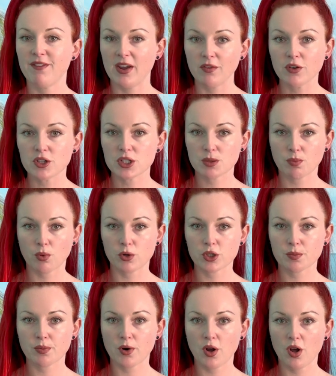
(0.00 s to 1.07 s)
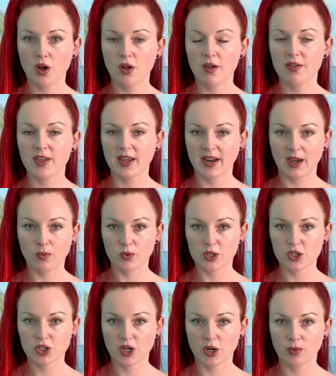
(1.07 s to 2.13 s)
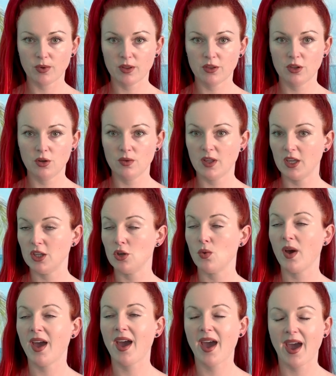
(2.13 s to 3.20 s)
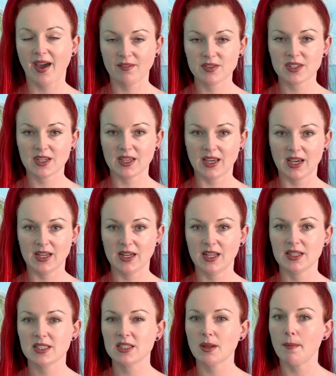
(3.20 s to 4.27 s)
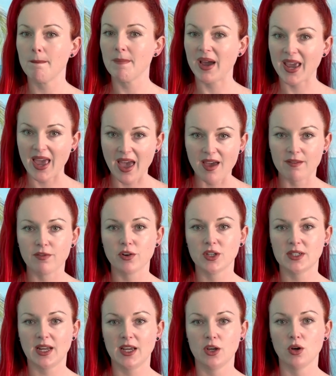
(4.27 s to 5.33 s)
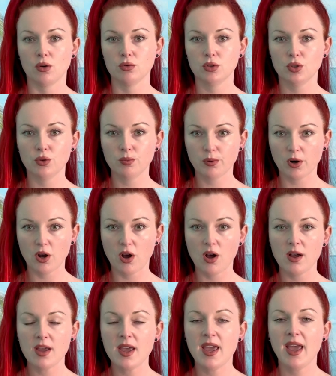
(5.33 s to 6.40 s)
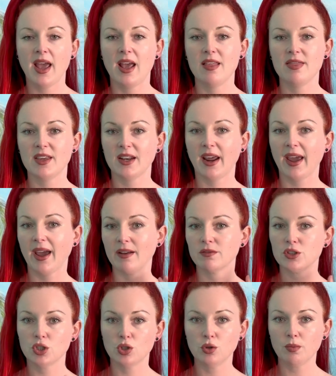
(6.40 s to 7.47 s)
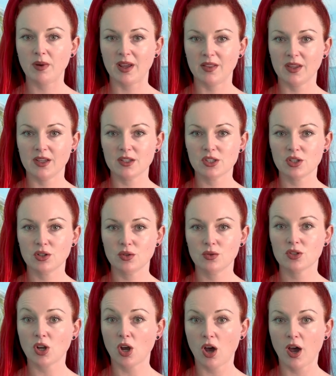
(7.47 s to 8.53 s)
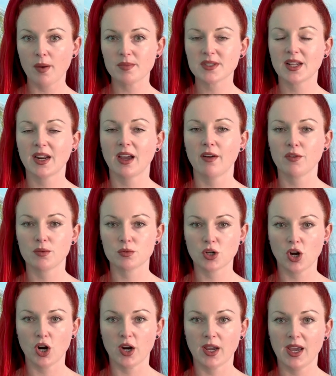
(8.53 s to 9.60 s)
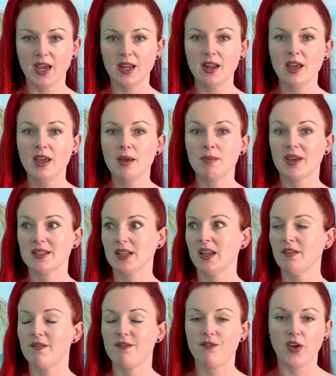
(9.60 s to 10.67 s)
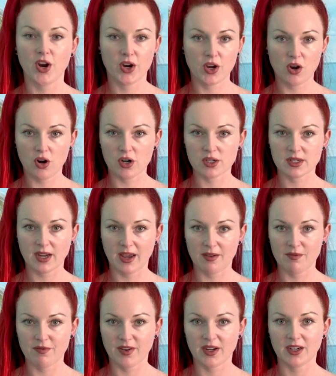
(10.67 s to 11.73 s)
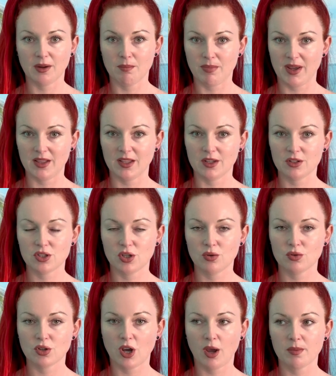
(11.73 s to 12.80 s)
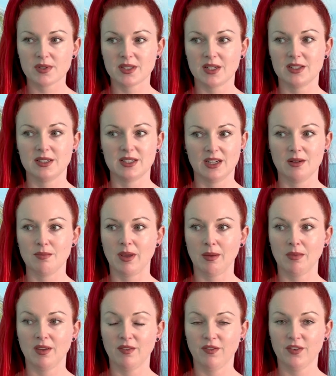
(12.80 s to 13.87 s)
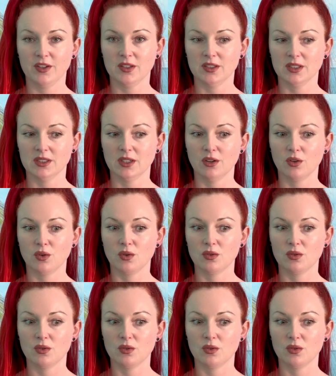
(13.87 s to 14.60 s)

favorite sports bra that I wanna share with you that you have to get. It's my everyday go-to bra. And then I have two bathing suit tops that I got from Target because I had a very hard time finding bathing suit tops that didn't make me feel